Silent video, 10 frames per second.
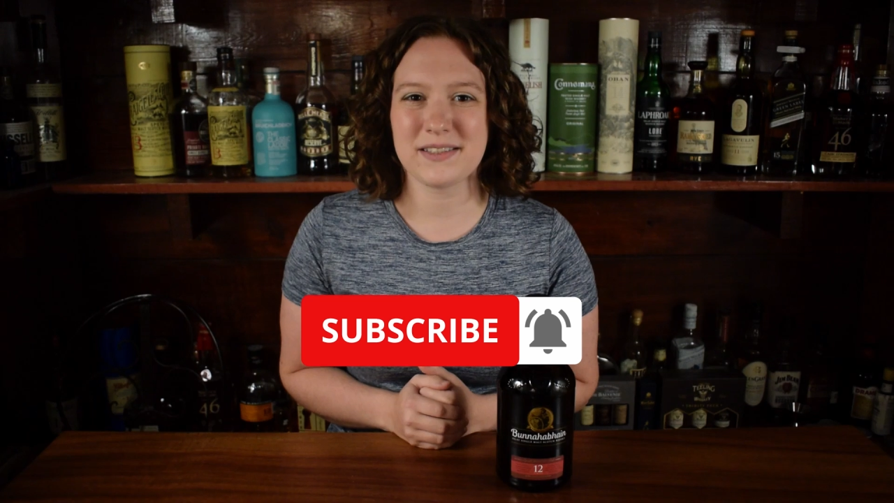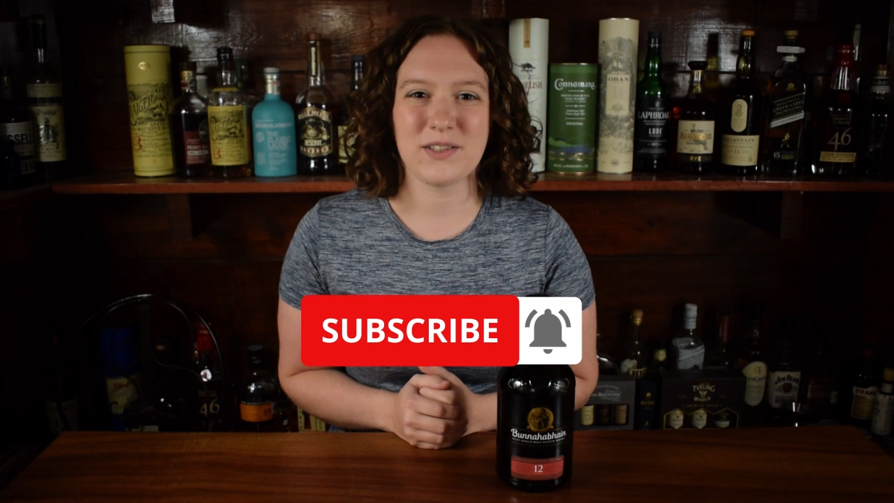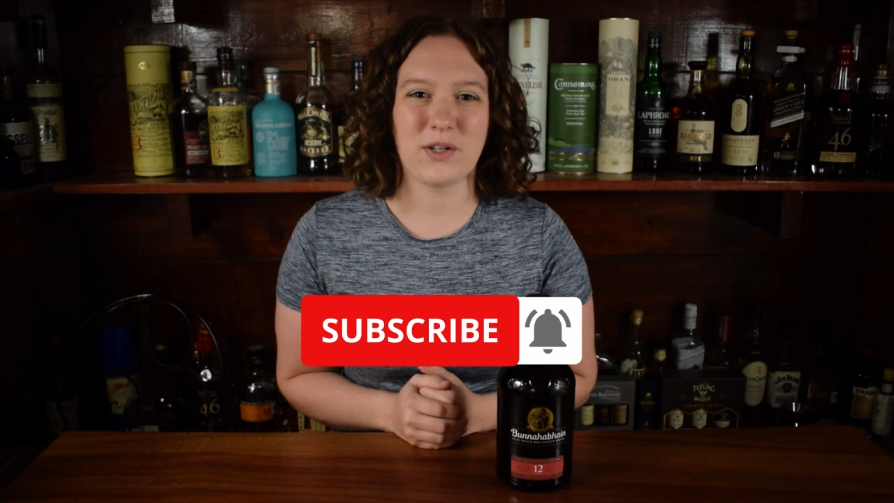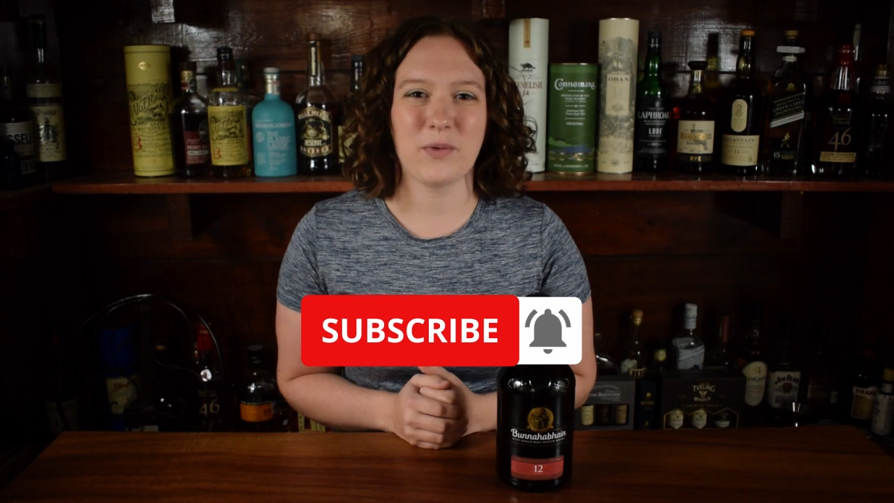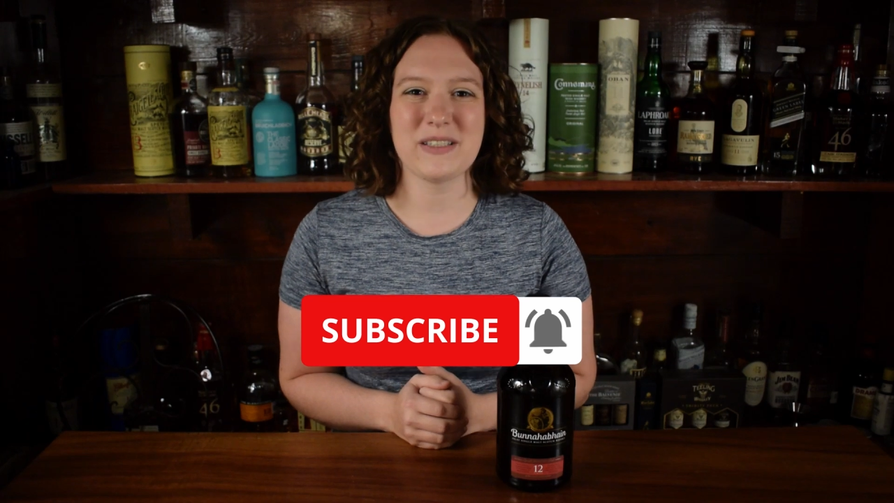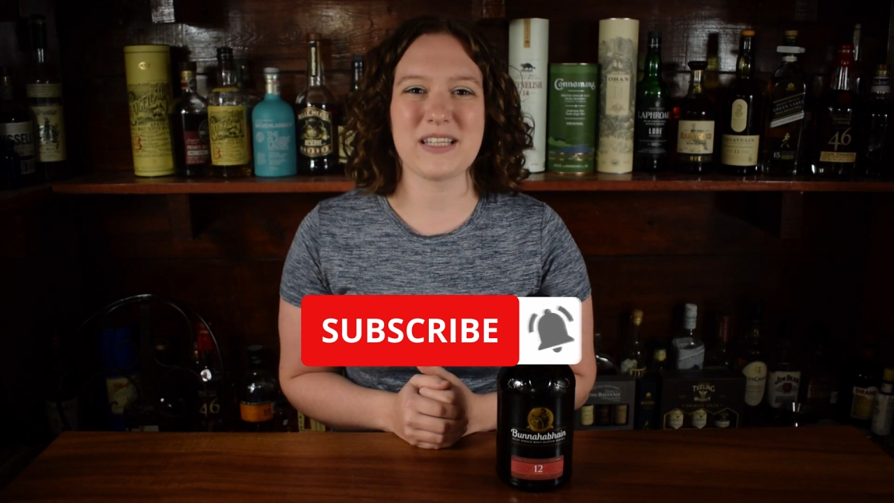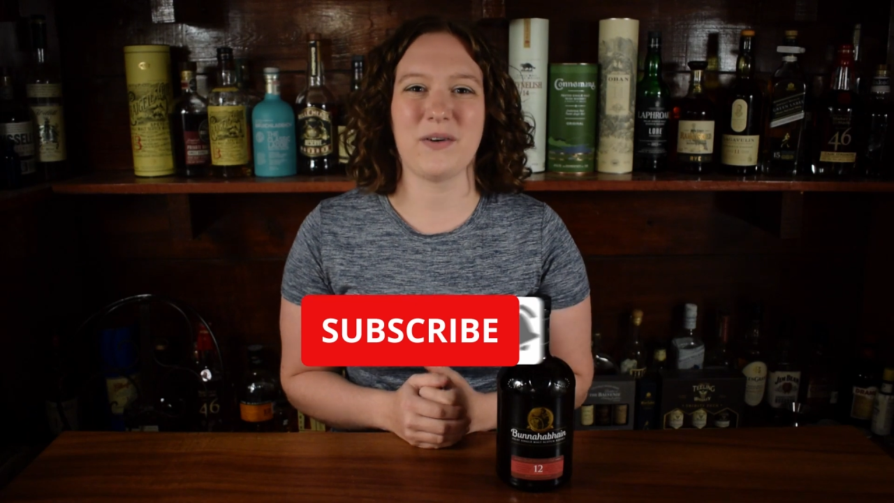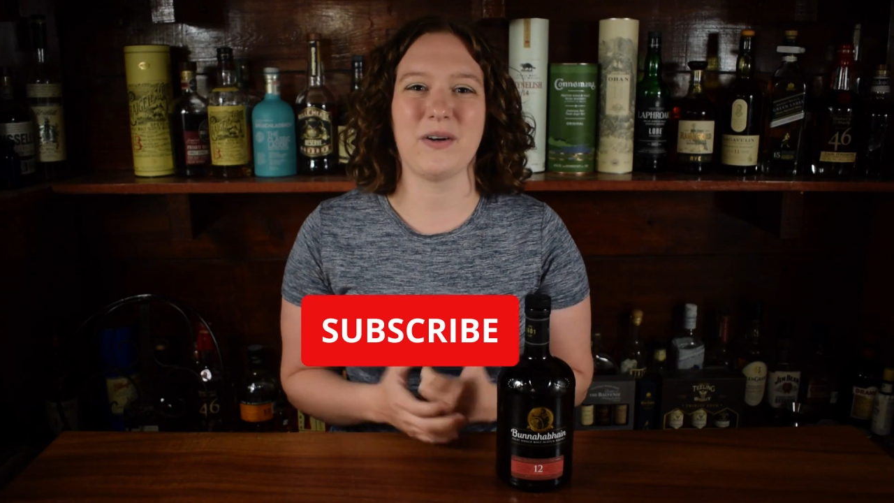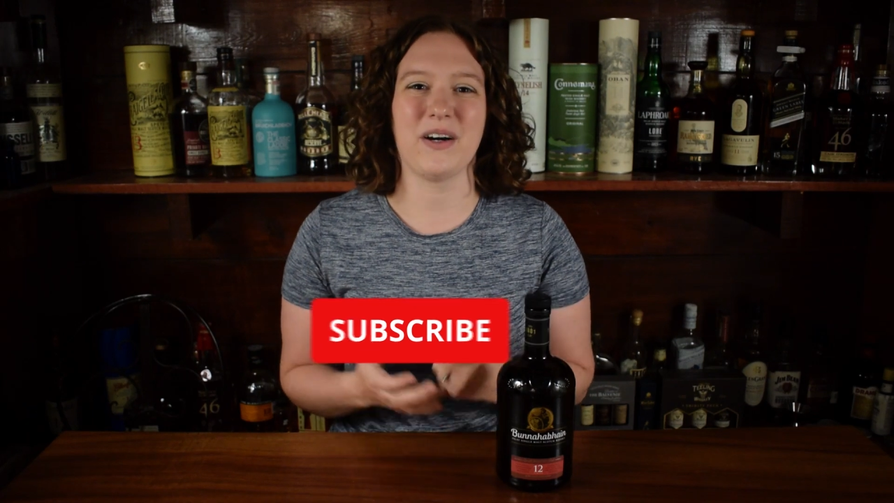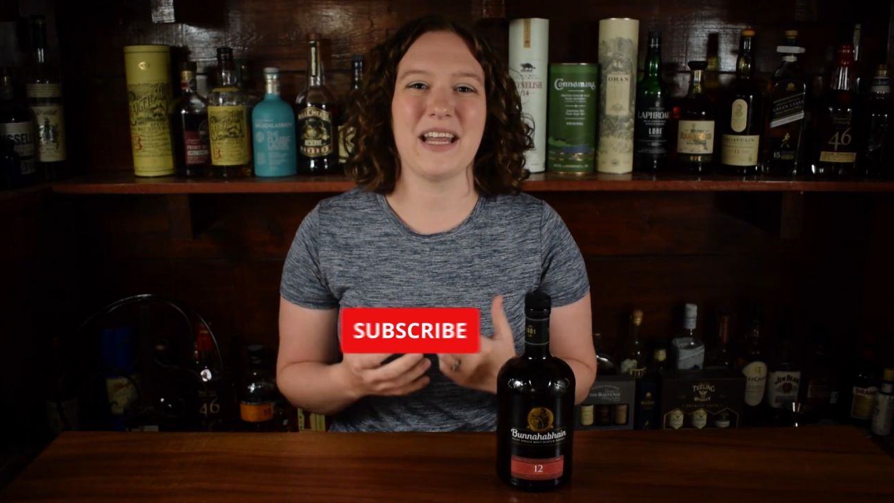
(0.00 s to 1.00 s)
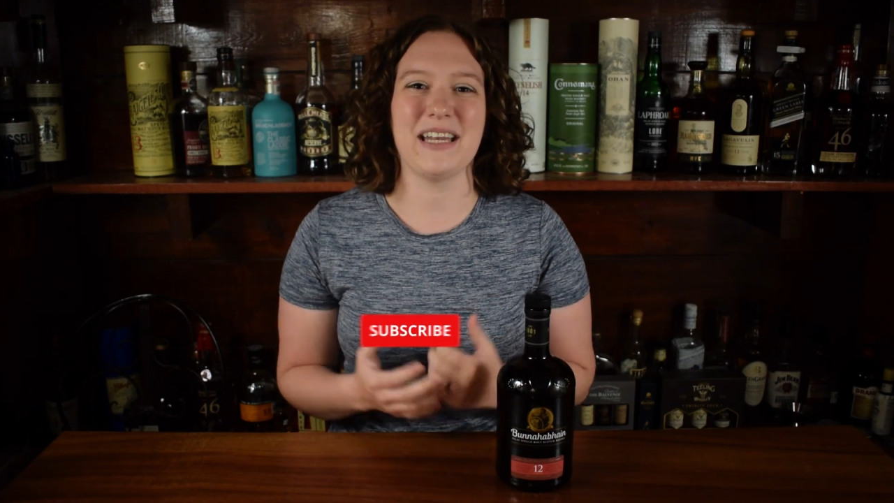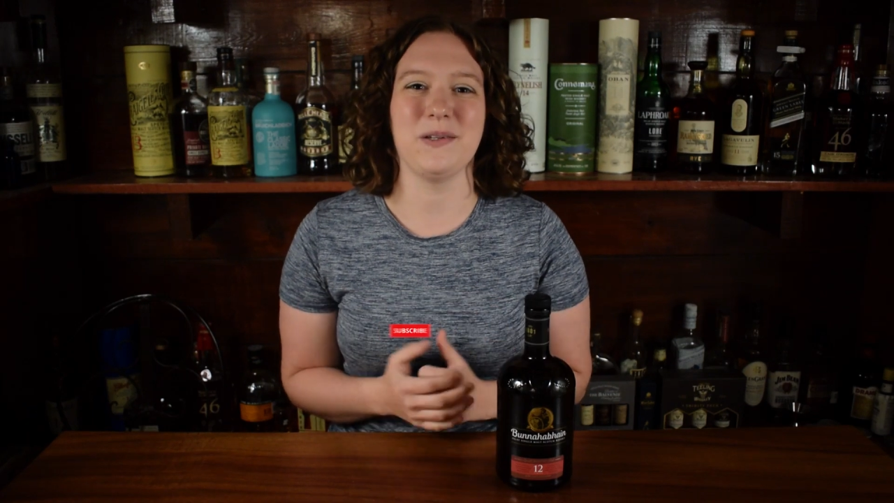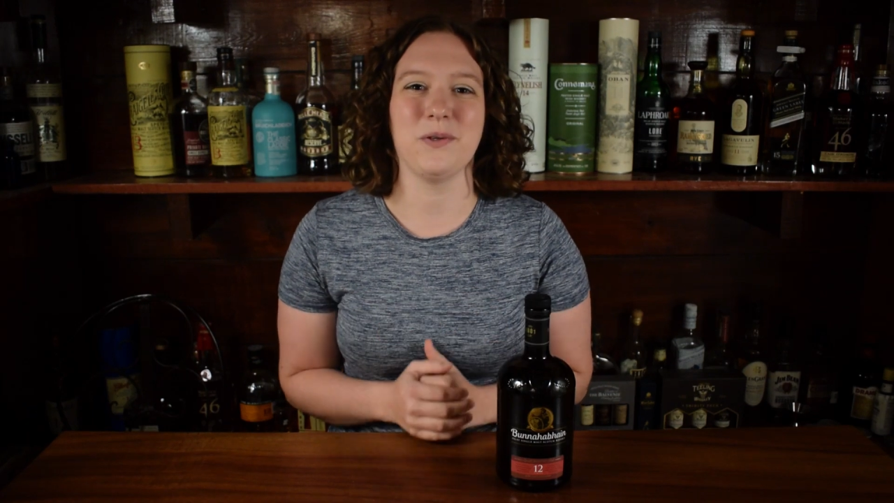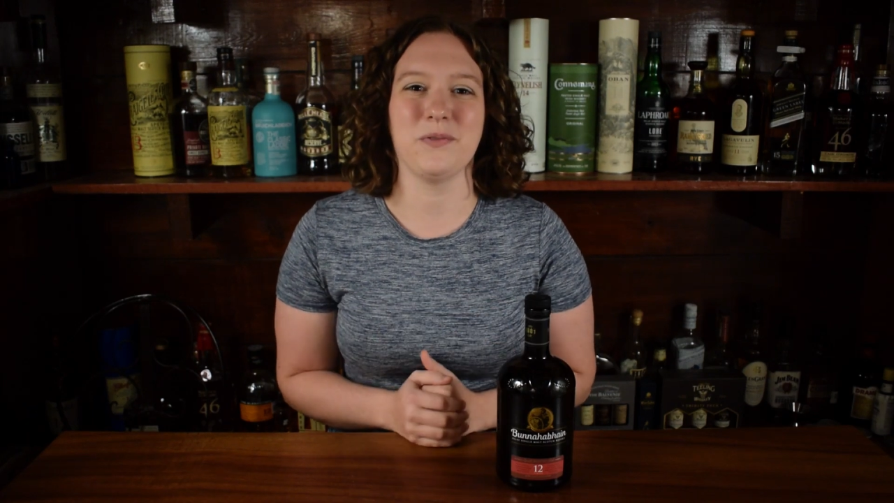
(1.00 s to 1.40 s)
so you don't miss out on any new